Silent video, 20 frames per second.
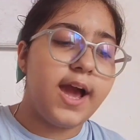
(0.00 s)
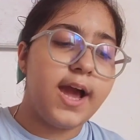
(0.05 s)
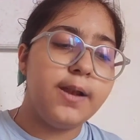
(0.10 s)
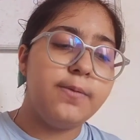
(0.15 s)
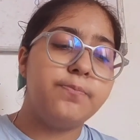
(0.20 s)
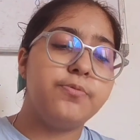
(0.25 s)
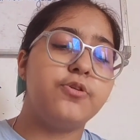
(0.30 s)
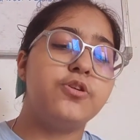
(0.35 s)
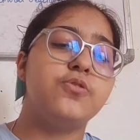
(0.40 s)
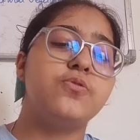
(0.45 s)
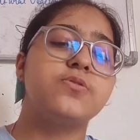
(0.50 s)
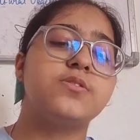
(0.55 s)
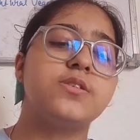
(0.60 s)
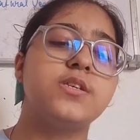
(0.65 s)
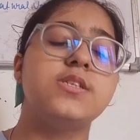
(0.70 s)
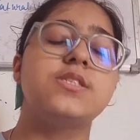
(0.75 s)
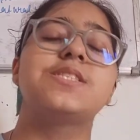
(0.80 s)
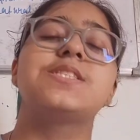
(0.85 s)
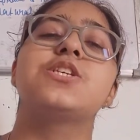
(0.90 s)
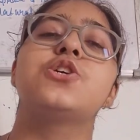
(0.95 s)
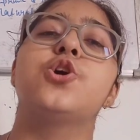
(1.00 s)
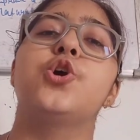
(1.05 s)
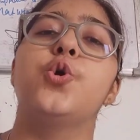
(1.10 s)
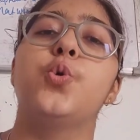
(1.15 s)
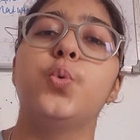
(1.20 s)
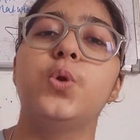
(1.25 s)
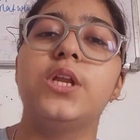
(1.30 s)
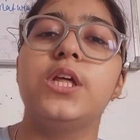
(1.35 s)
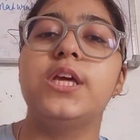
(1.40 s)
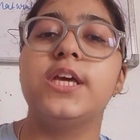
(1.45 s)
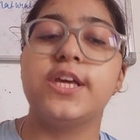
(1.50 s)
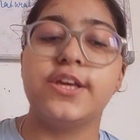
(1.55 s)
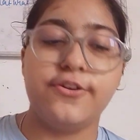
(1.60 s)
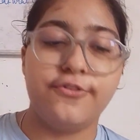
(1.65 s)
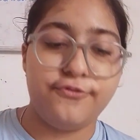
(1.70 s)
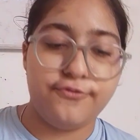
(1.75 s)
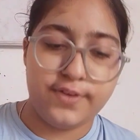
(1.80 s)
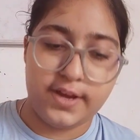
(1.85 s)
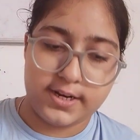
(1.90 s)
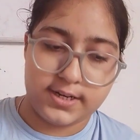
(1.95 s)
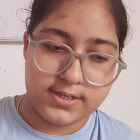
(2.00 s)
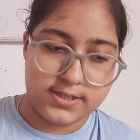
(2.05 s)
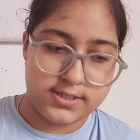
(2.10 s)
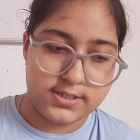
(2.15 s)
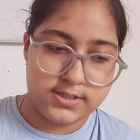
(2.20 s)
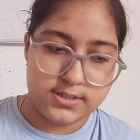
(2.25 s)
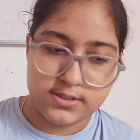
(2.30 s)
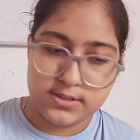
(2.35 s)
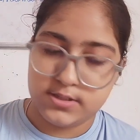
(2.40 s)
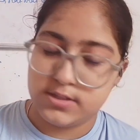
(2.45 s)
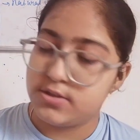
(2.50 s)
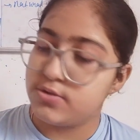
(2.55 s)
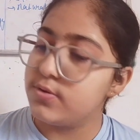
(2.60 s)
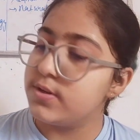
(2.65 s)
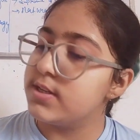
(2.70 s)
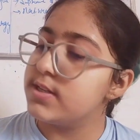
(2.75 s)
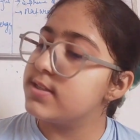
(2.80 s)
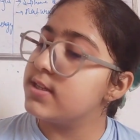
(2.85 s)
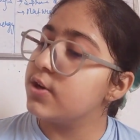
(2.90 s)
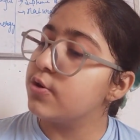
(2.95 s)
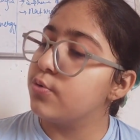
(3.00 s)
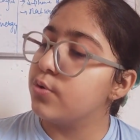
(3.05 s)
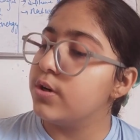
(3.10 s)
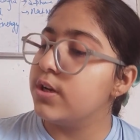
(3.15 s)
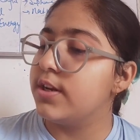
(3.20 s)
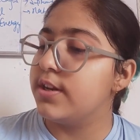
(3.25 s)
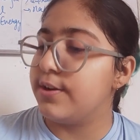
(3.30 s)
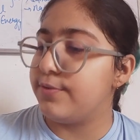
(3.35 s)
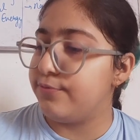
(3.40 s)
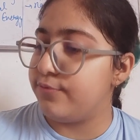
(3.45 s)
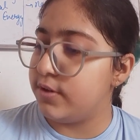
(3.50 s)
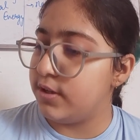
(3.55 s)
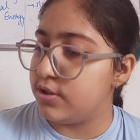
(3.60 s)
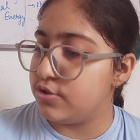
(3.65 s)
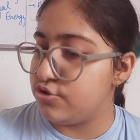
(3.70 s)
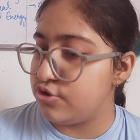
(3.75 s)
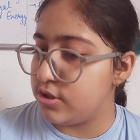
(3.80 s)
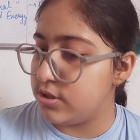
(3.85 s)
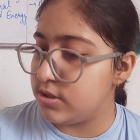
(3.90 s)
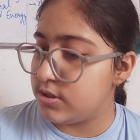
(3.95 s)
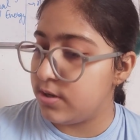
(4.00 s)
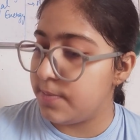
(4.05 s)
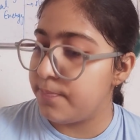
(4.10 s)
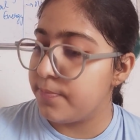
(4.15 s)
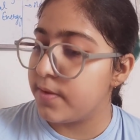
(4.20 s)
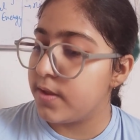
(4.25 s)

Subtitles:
and produces cooling effect. So it is a good refrigerant.